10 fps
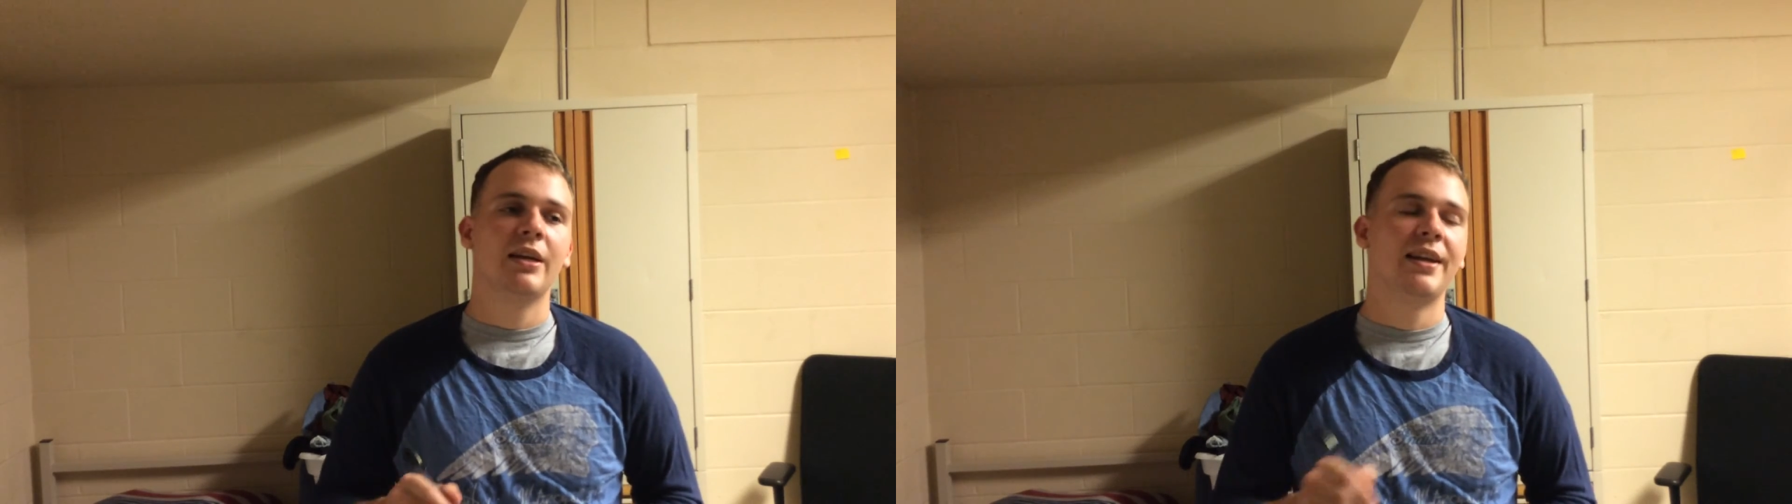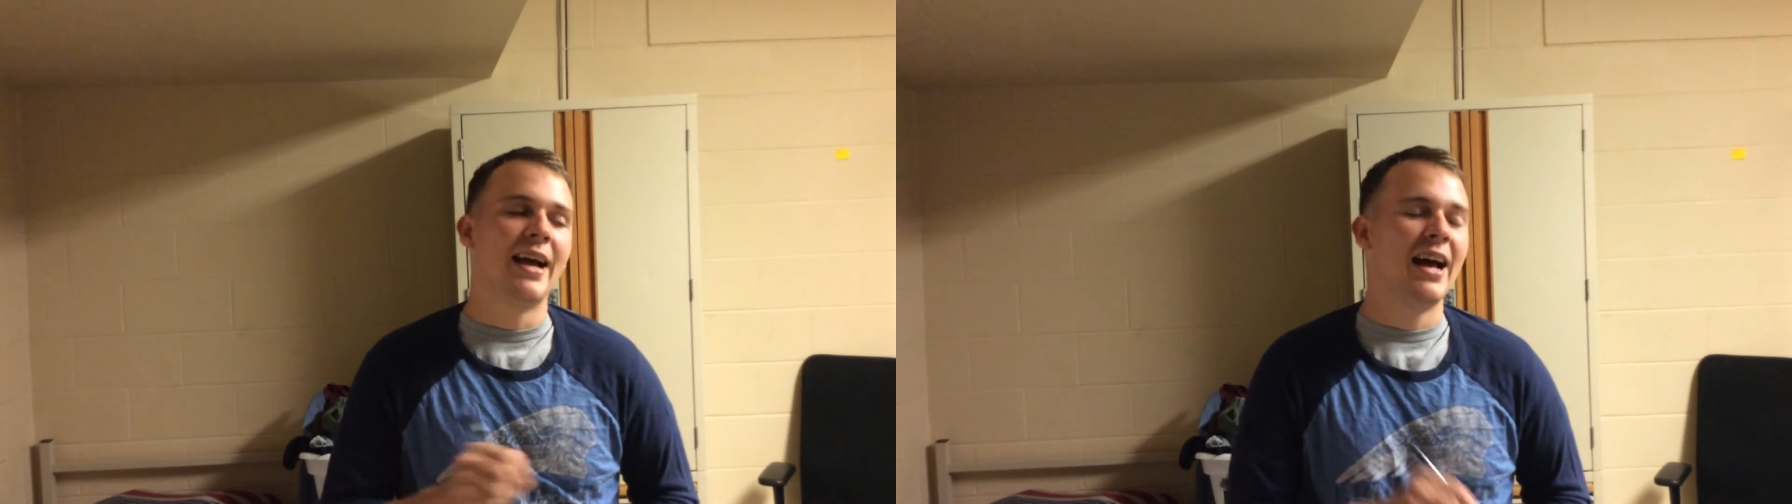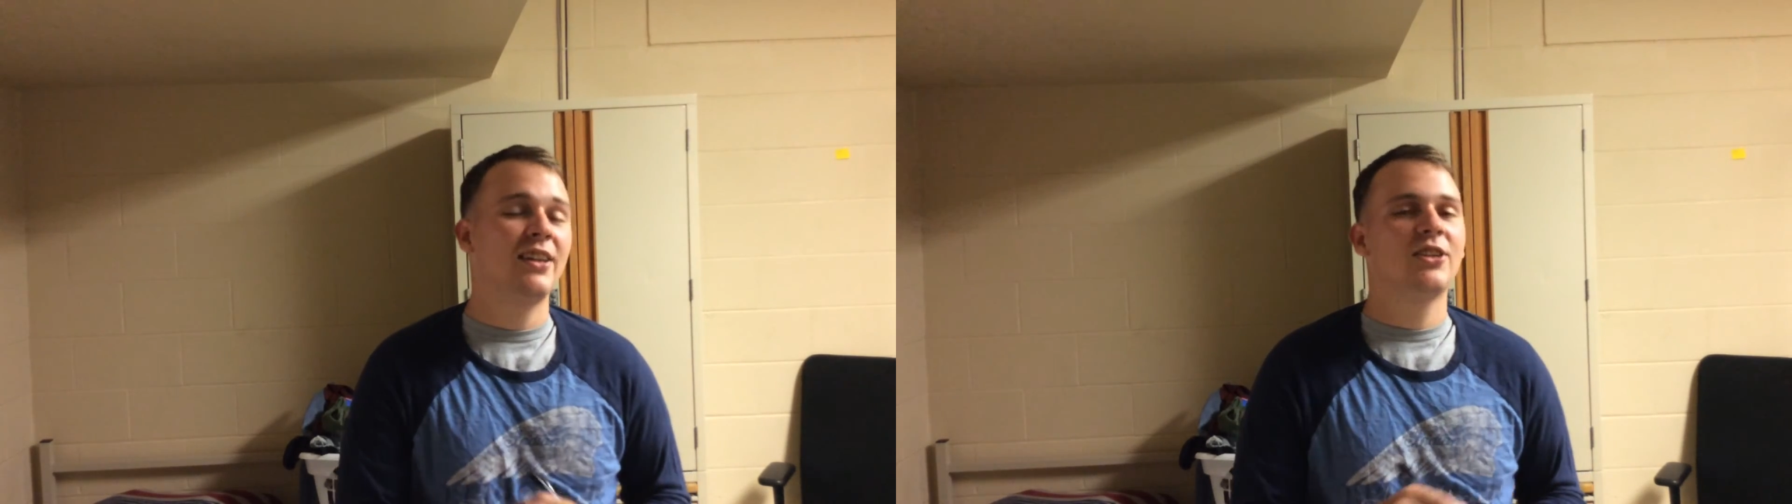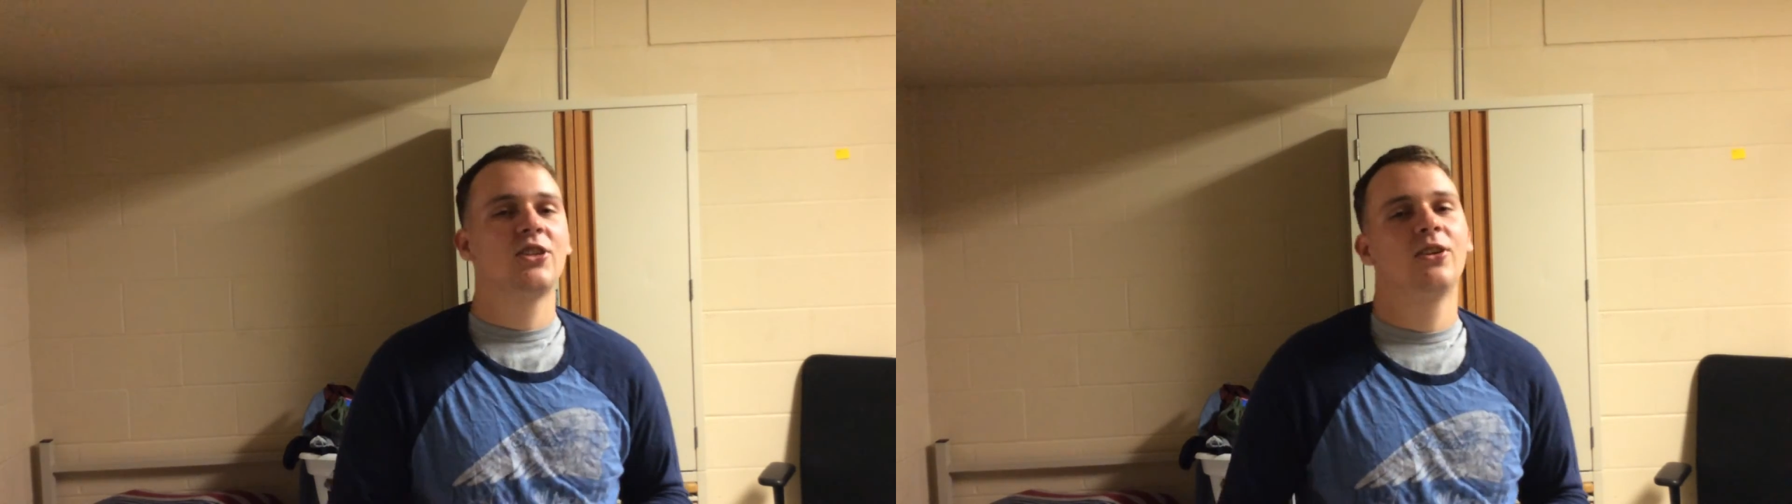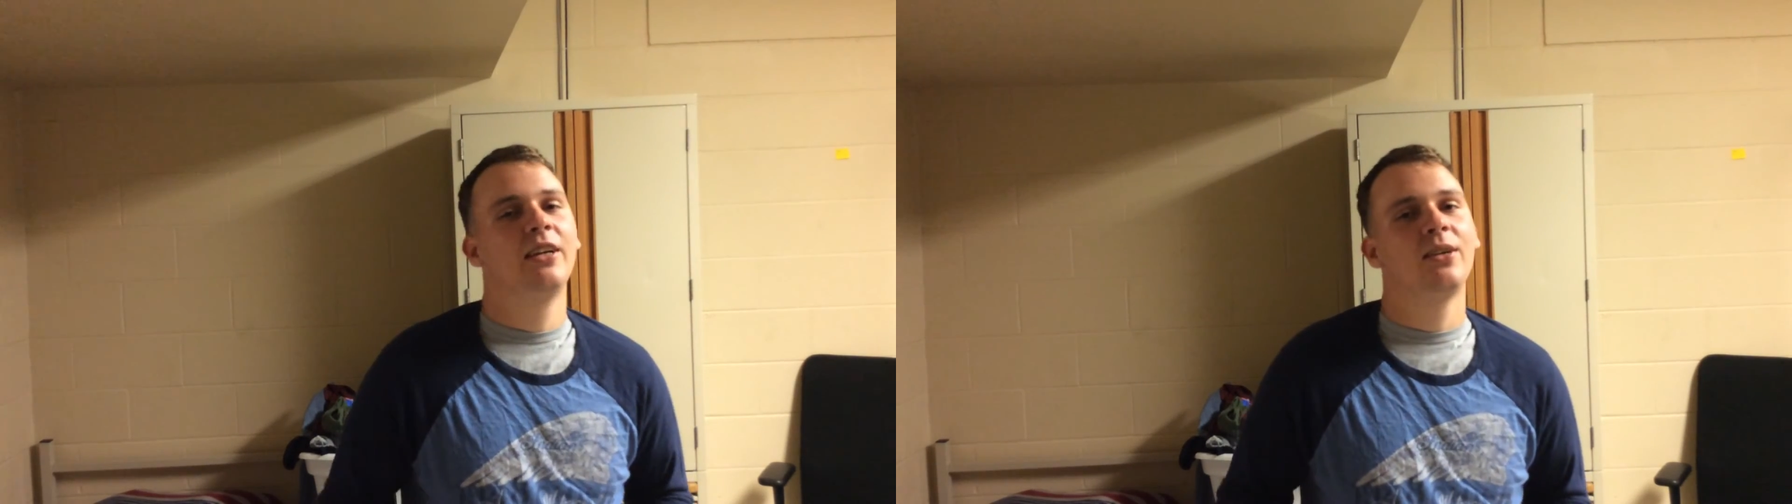And Alan
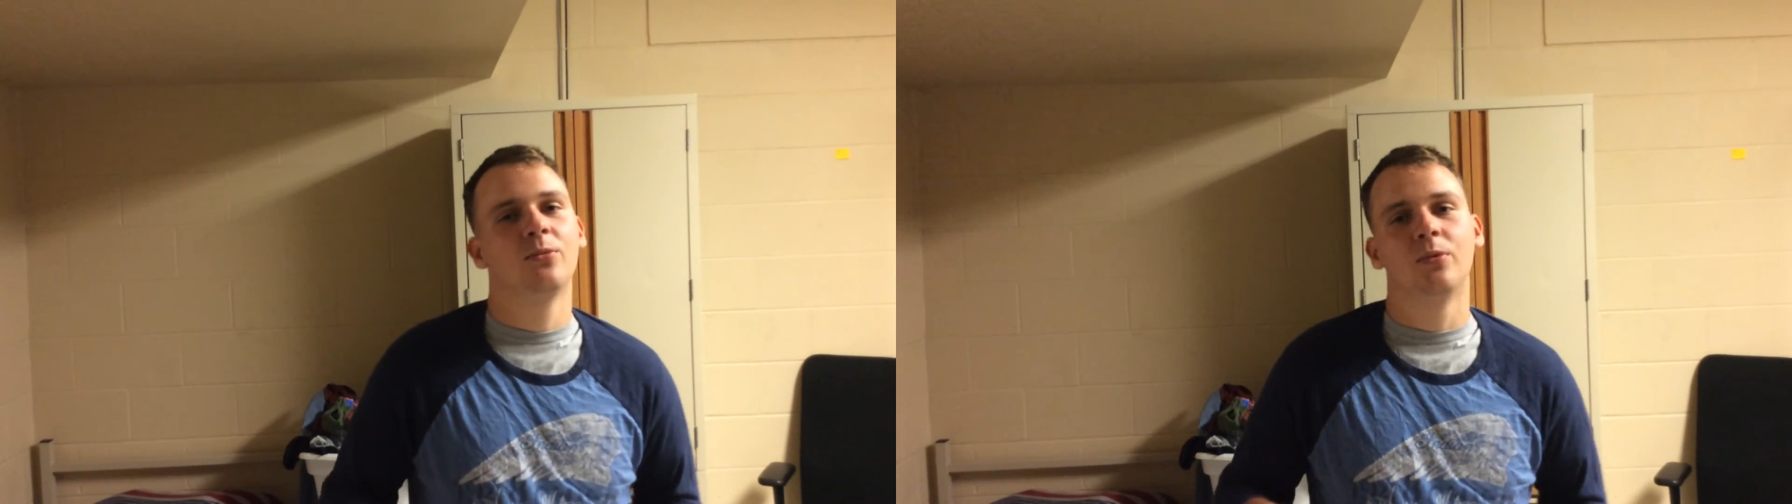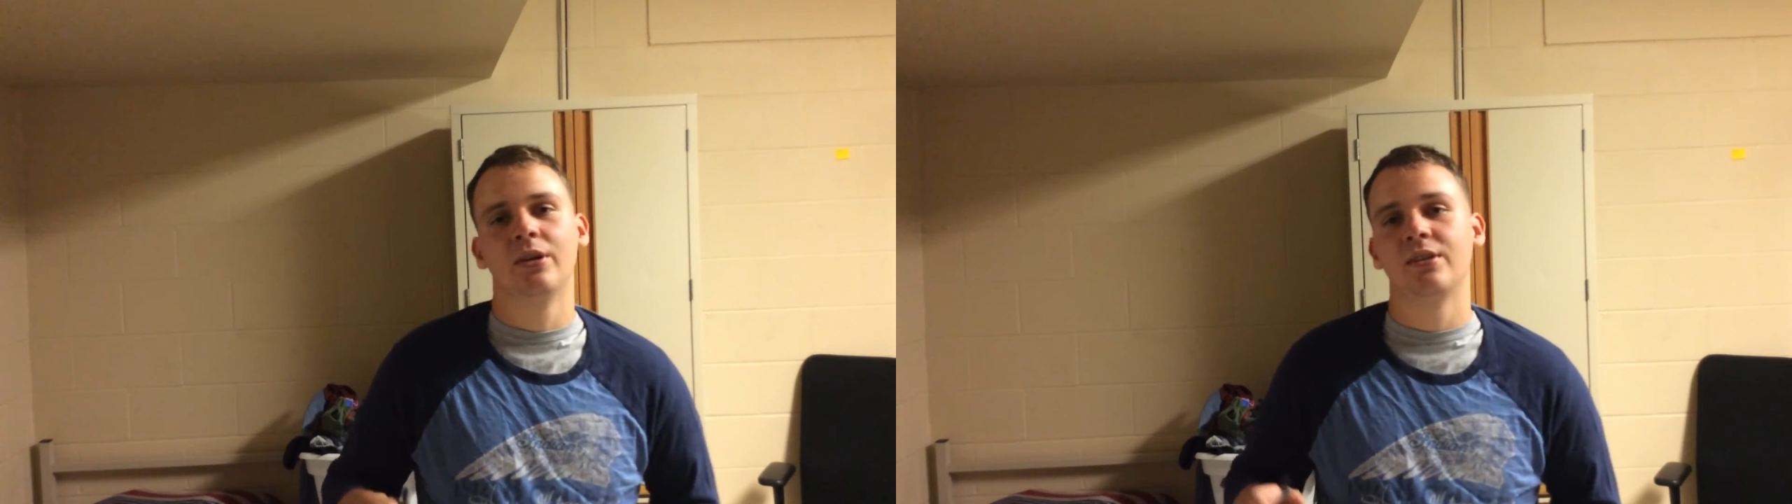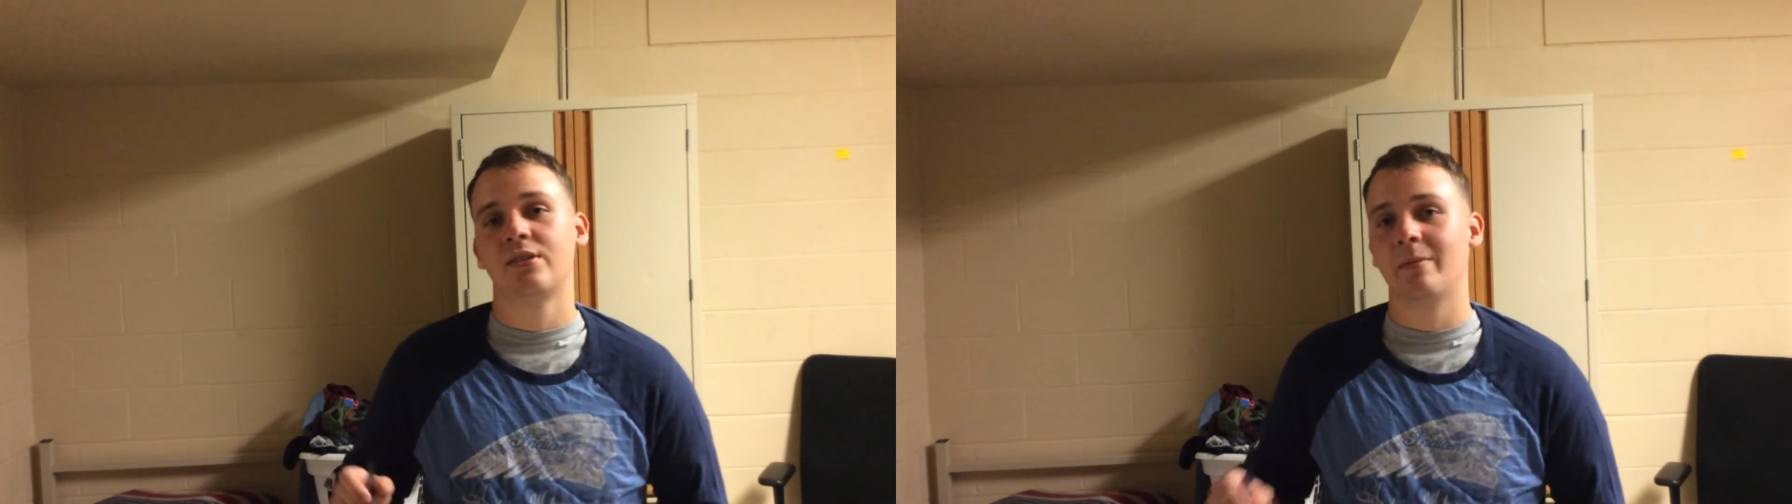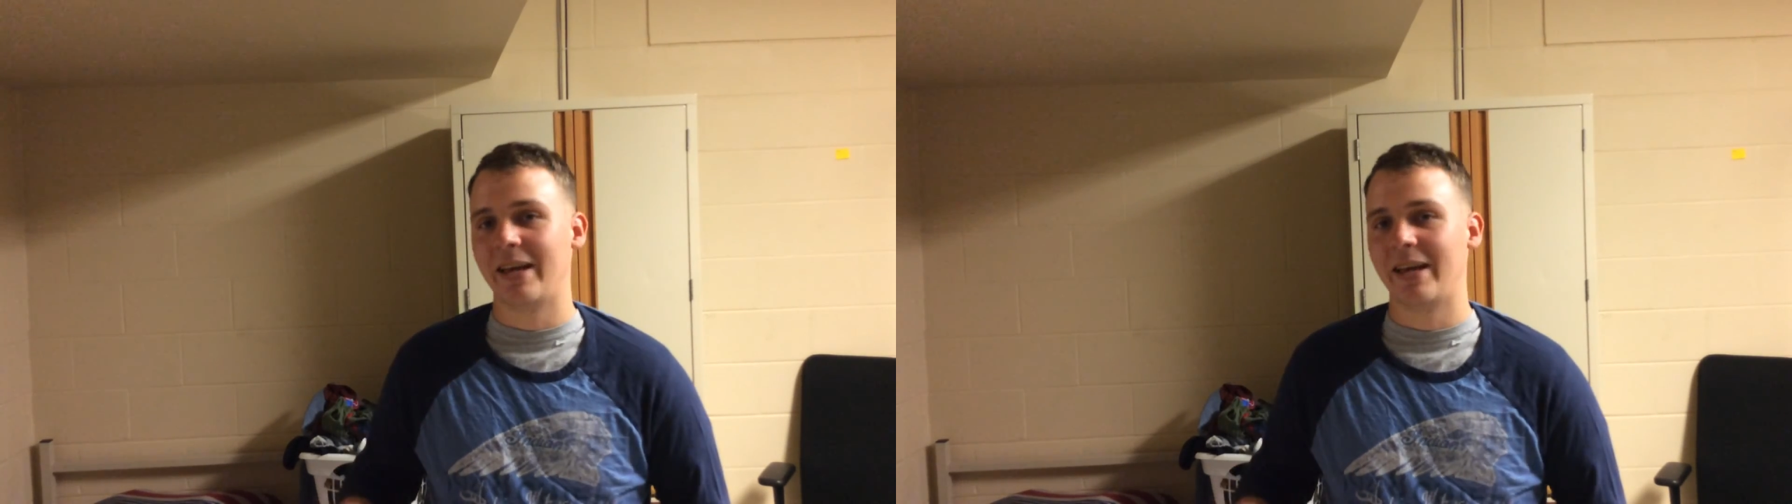Turing was the